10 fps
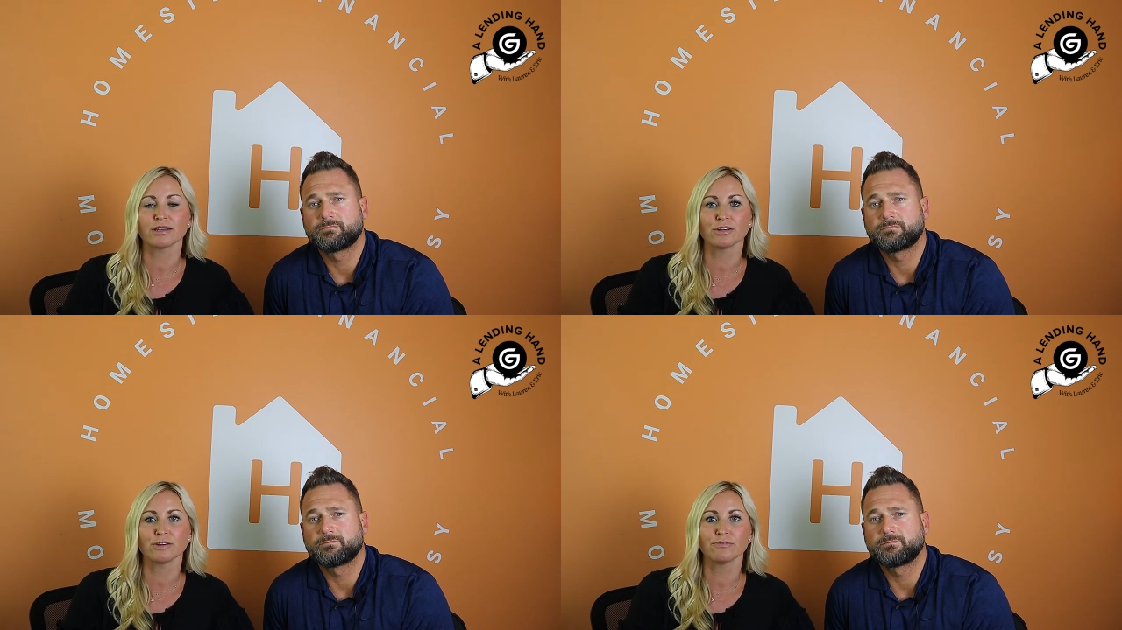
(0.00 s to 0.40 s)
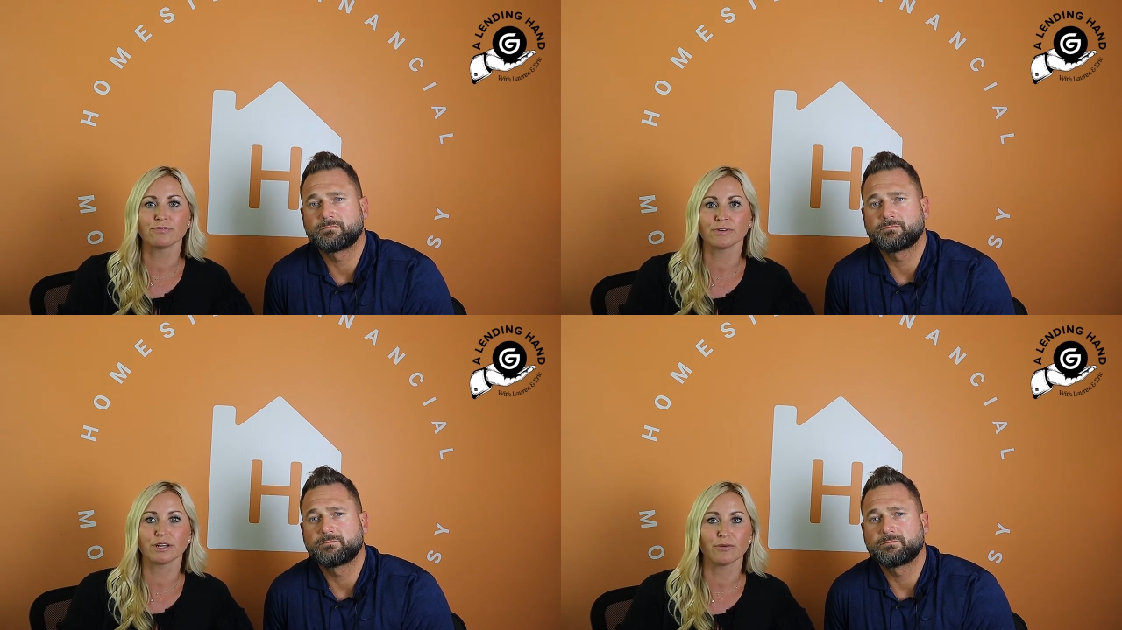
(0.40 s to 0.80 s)
Speaker 1: And
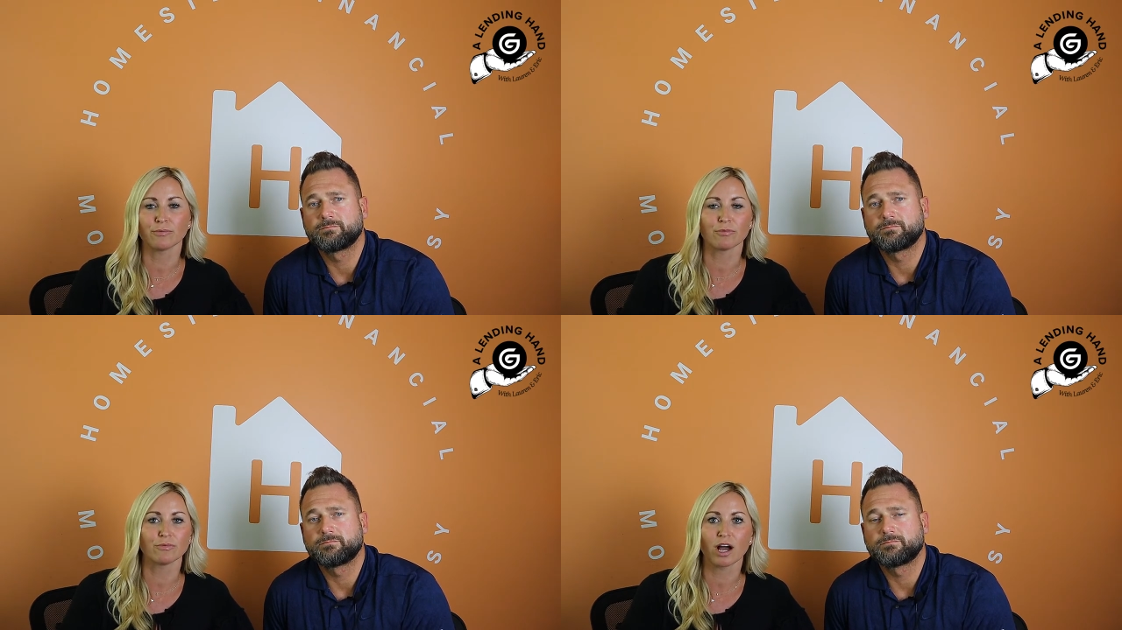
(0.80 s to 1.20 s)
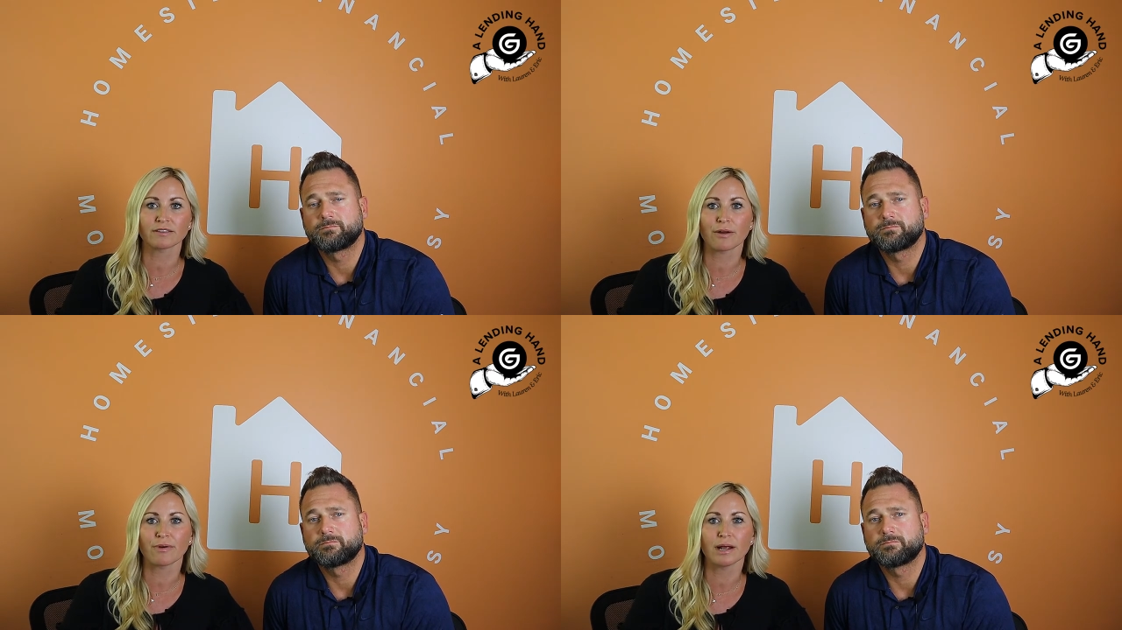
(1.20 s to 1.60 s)
you've, you know,
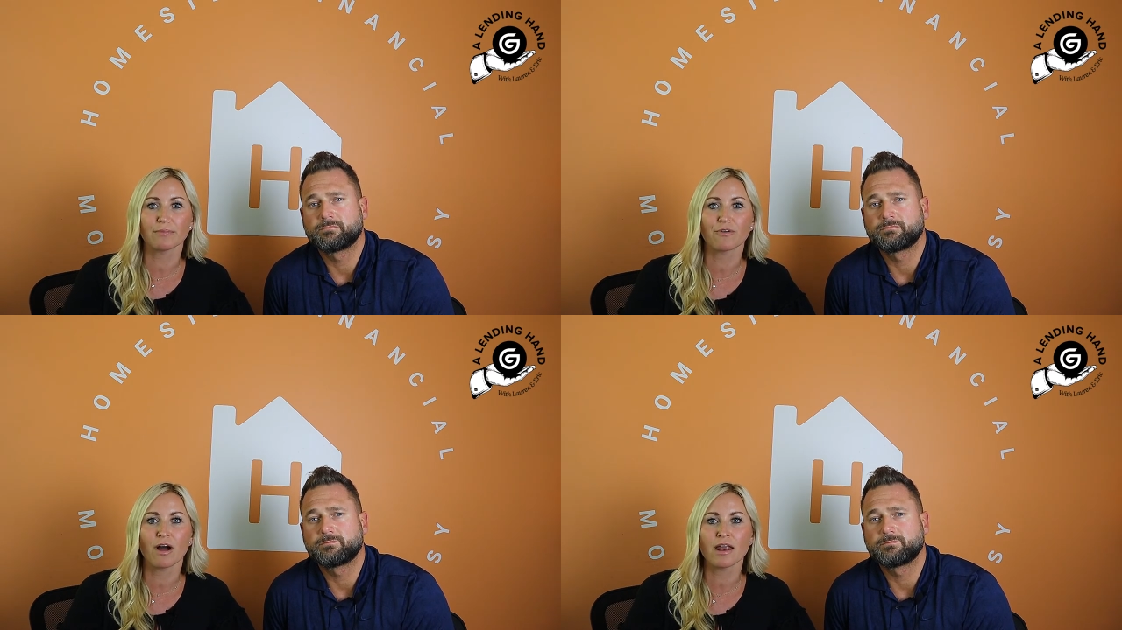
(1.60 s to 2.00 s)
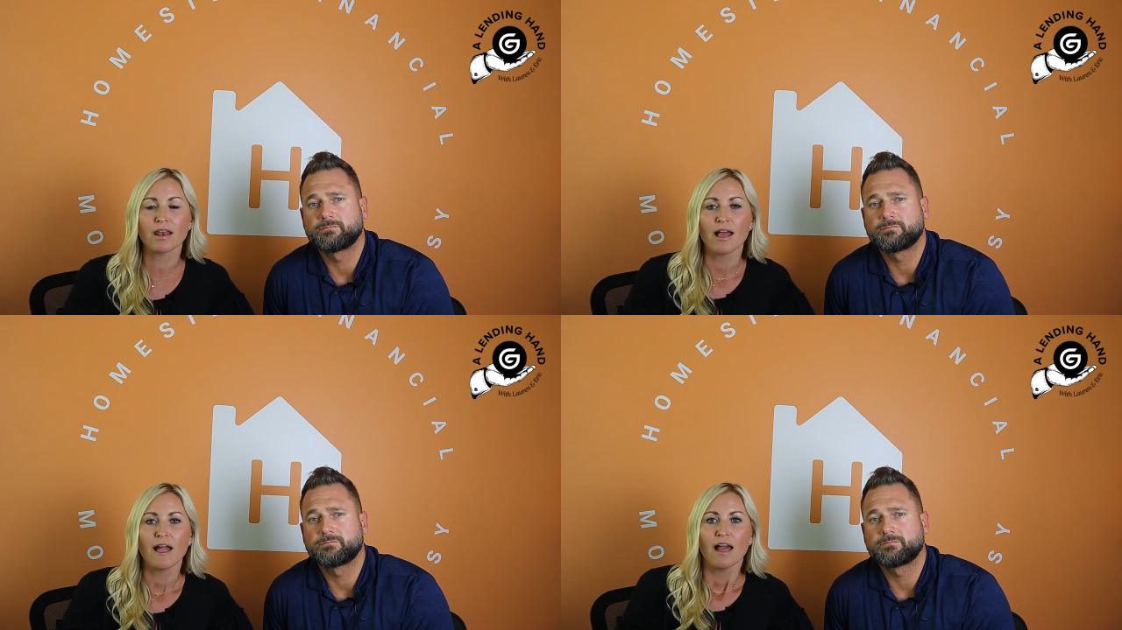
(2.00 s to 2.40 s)
locked that rate up
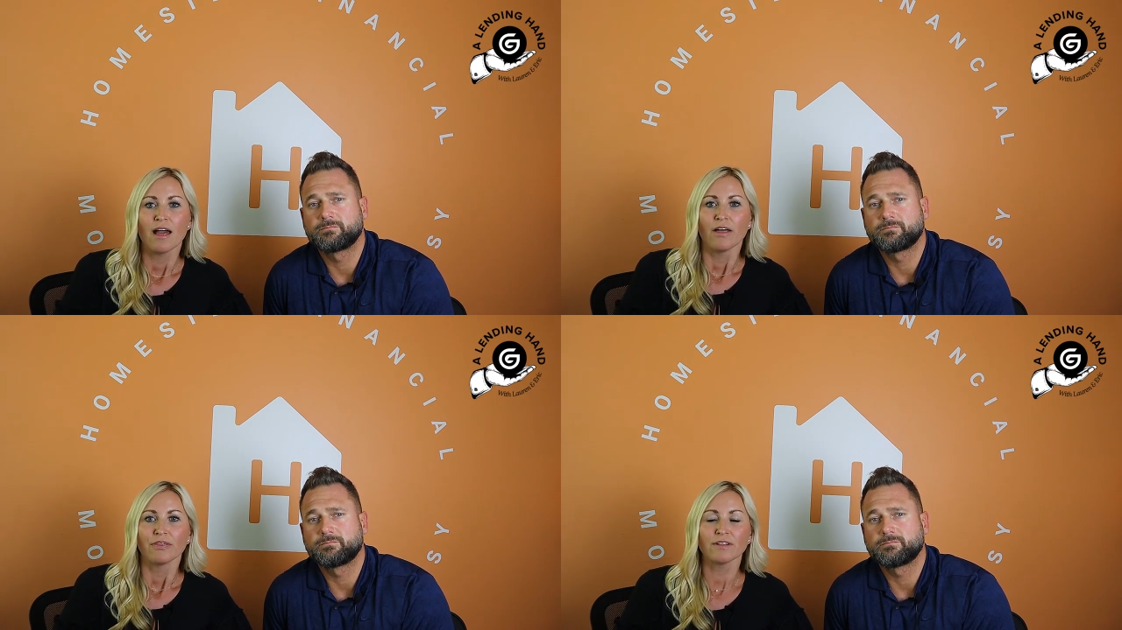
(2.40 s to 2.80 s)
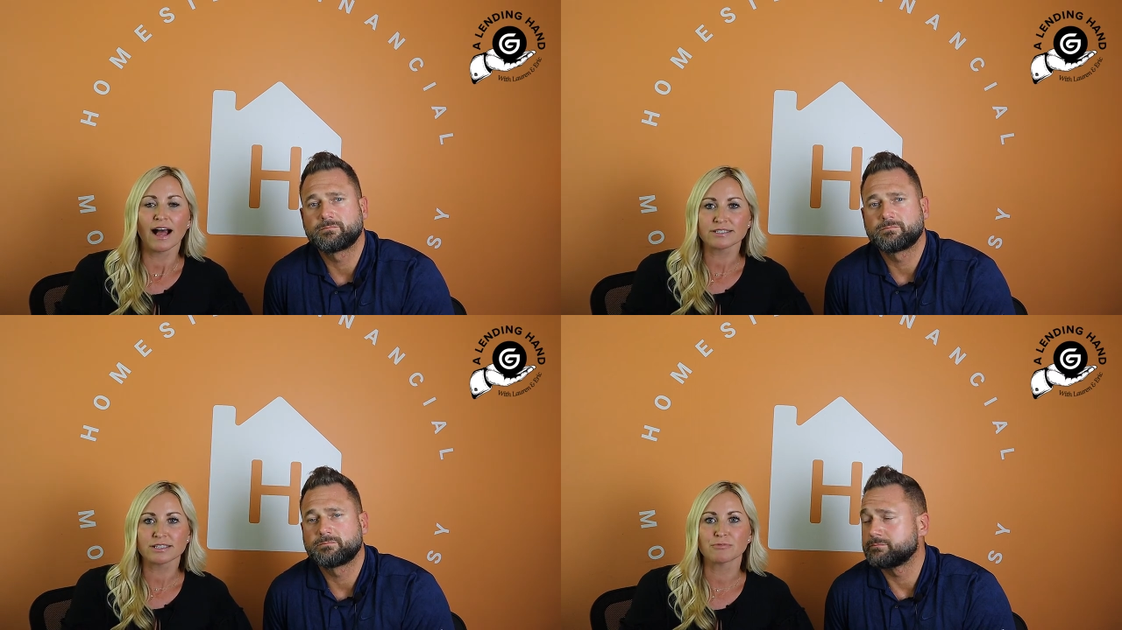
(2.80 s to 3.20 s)
front. The
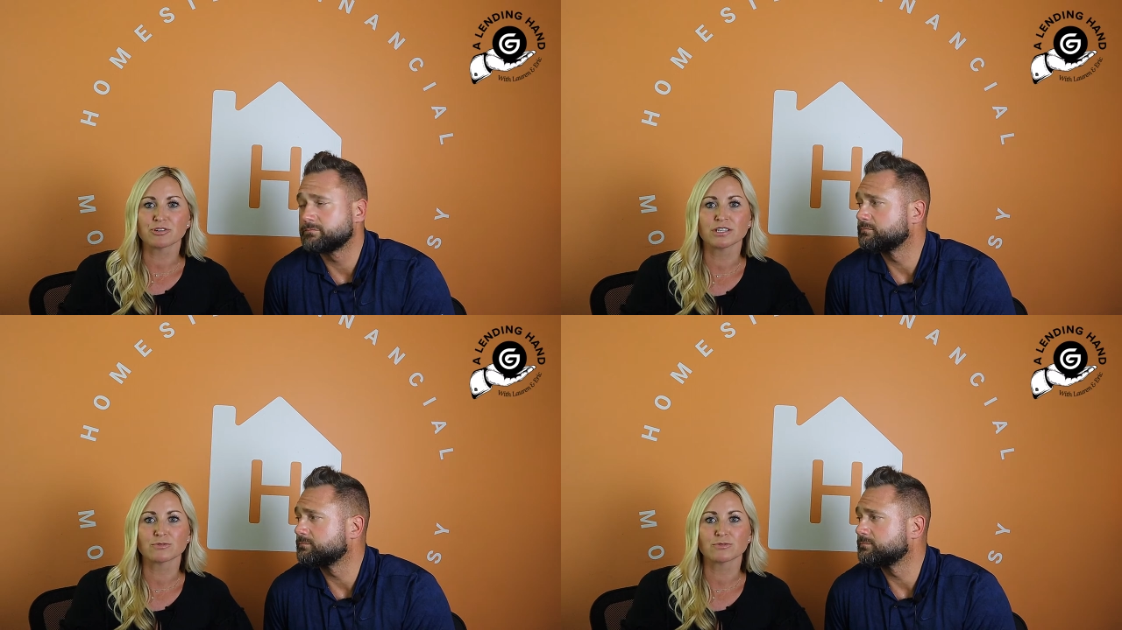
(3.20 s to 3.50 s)
last option